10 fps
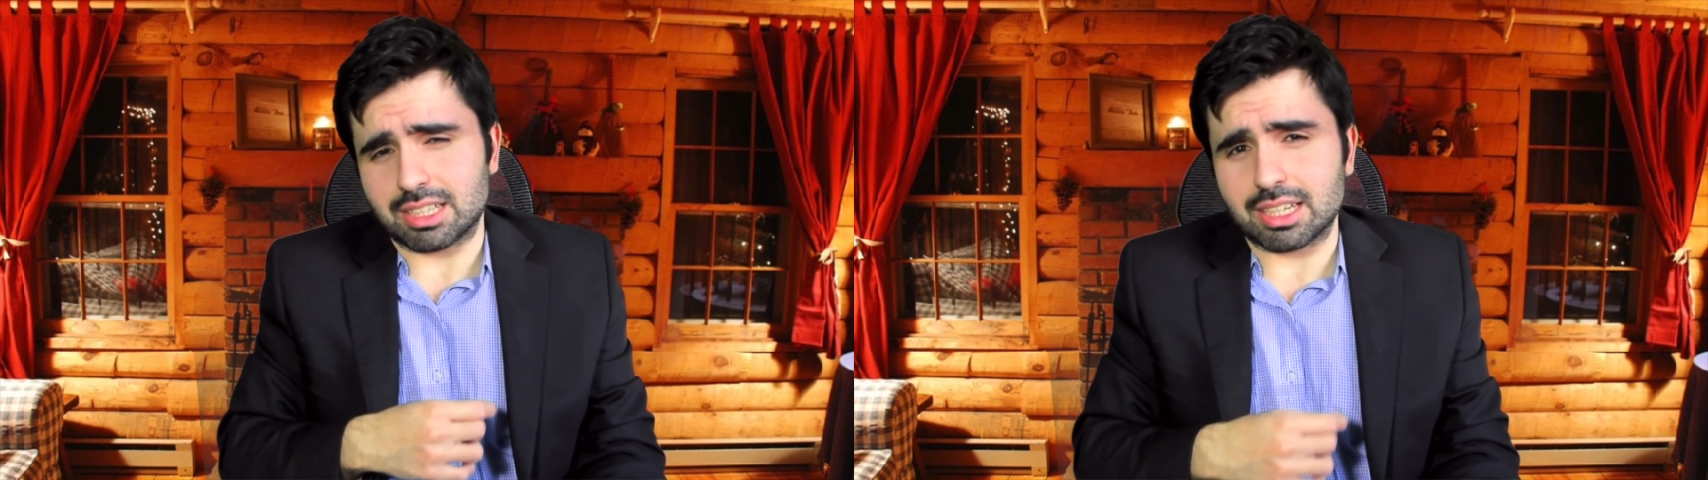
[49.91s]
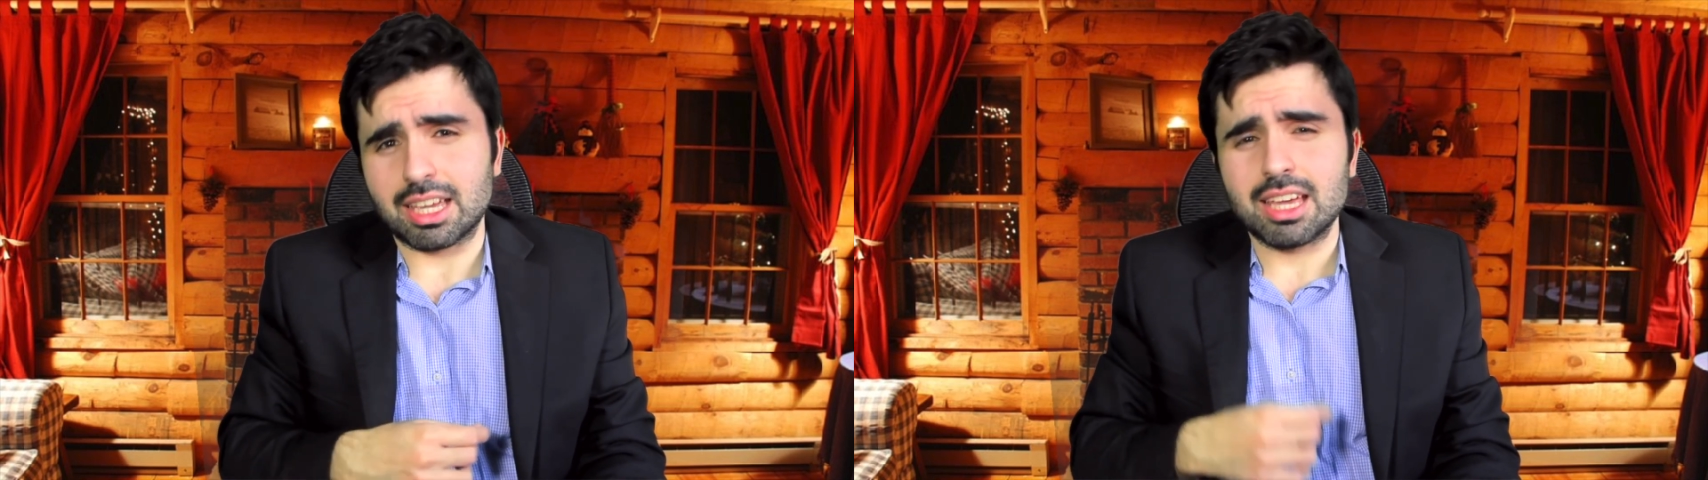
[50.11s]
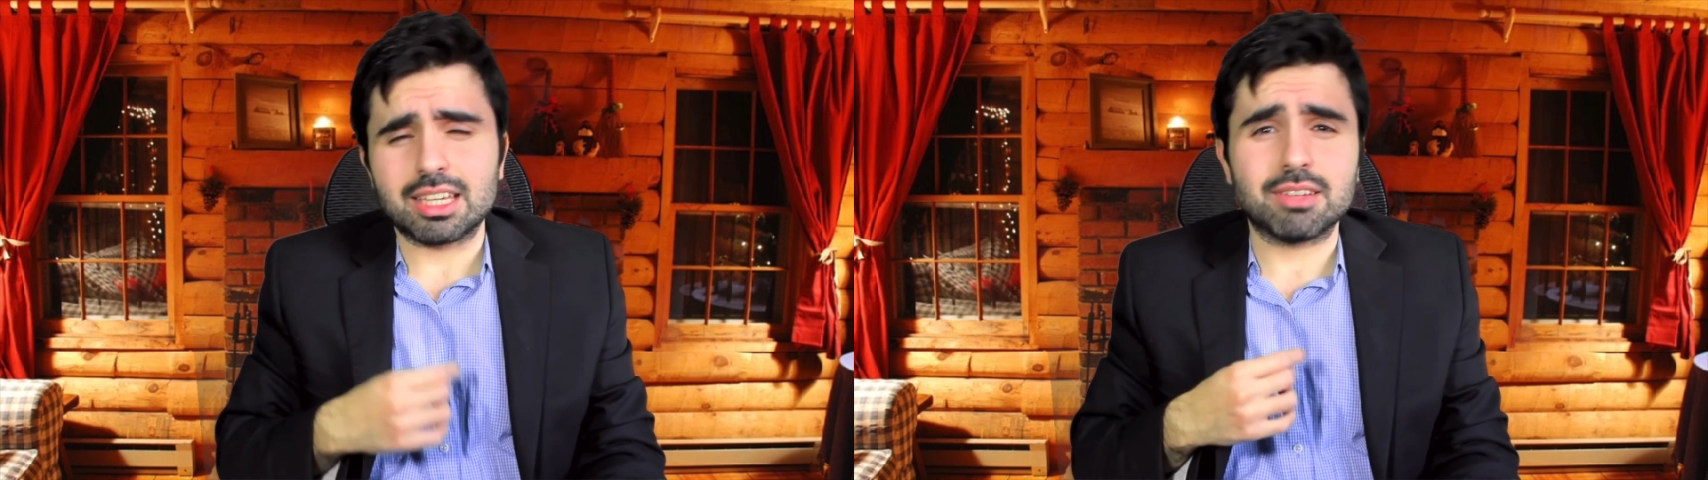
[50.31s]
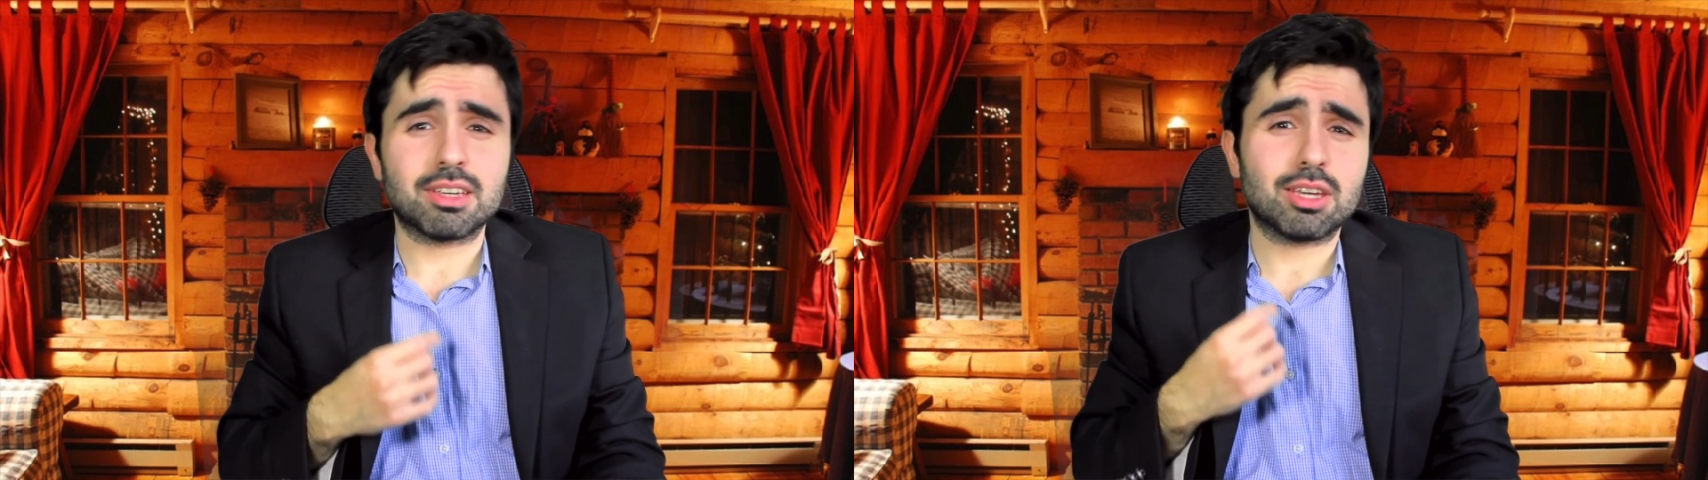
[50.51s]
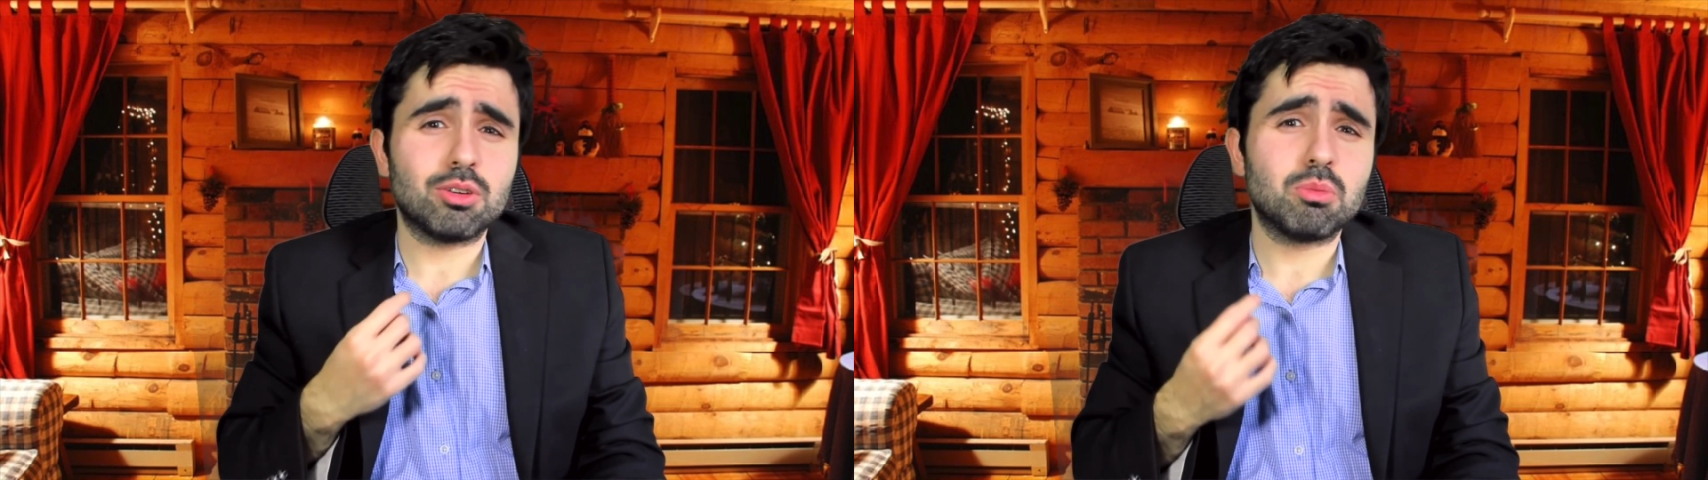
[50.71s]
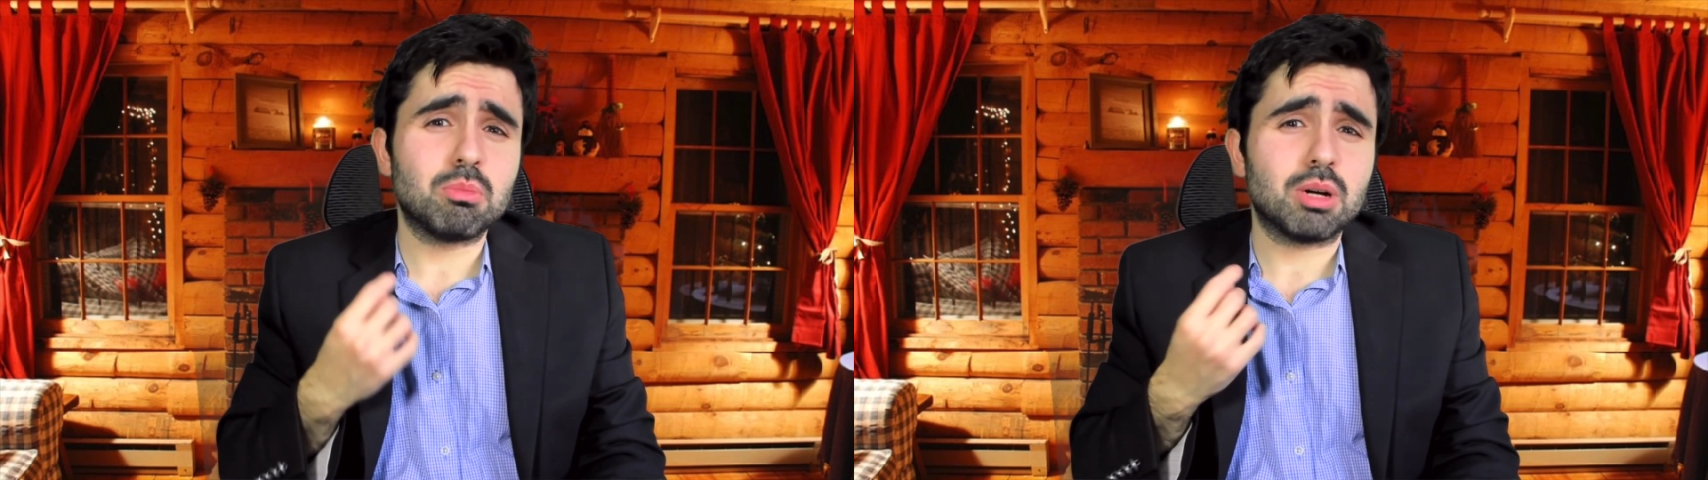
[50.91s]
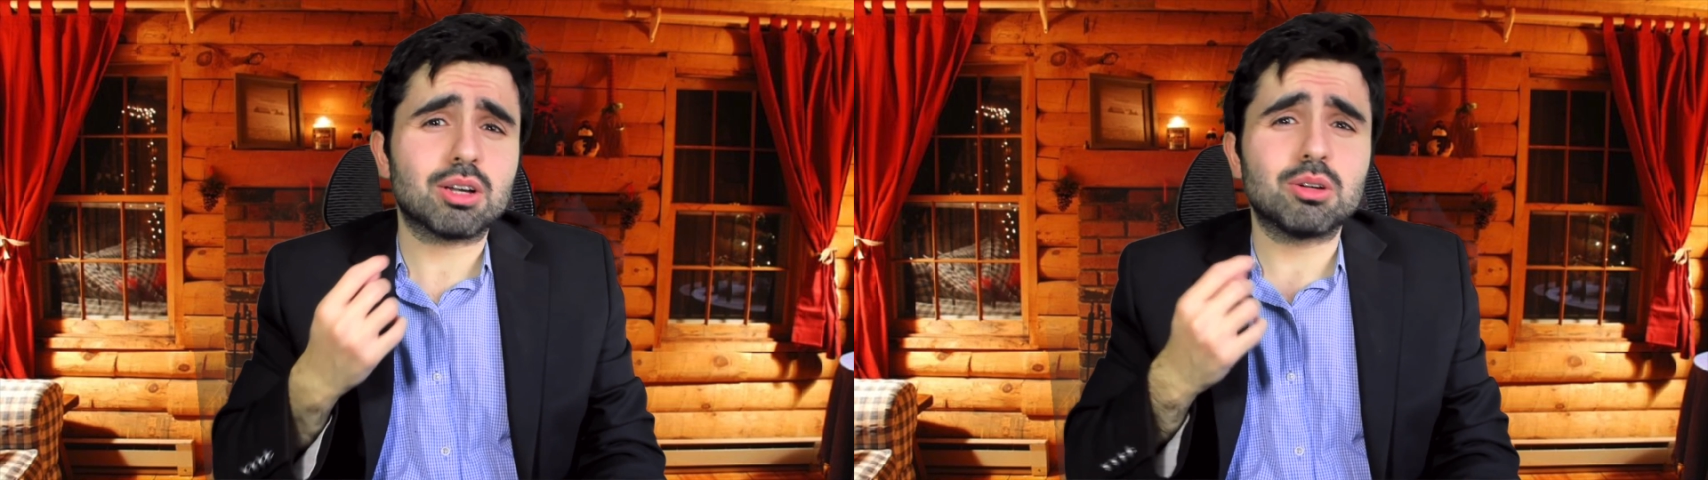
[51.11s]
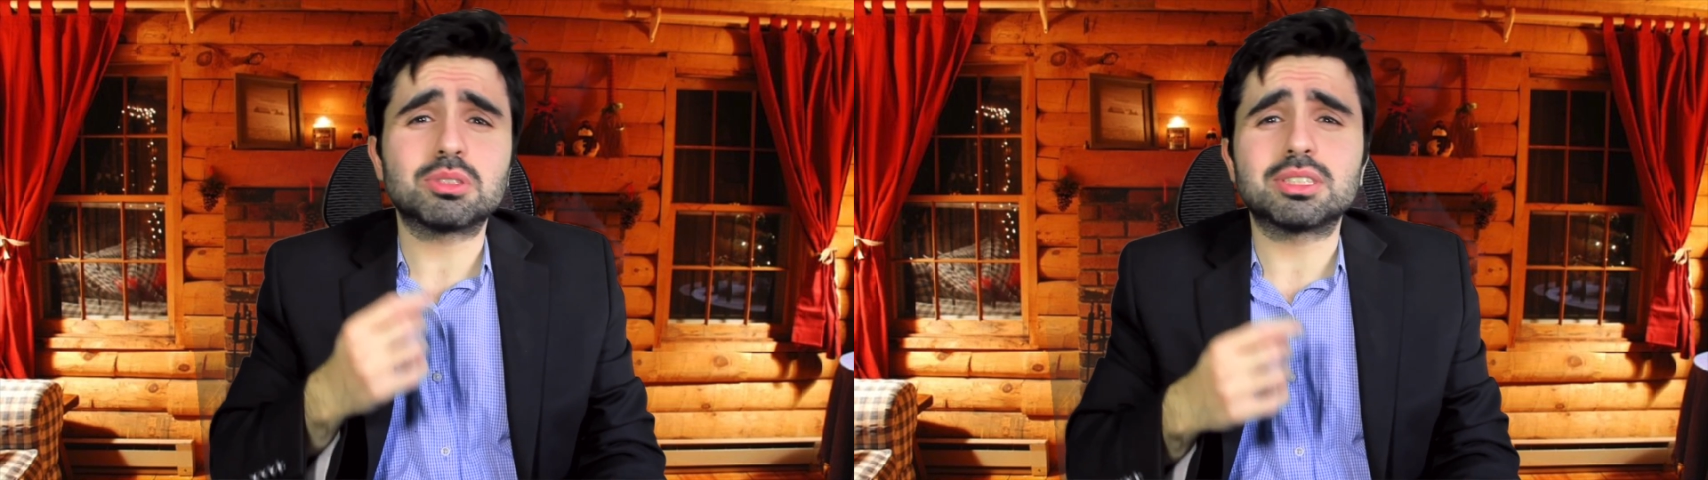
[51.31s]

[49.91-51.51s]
like giving humongo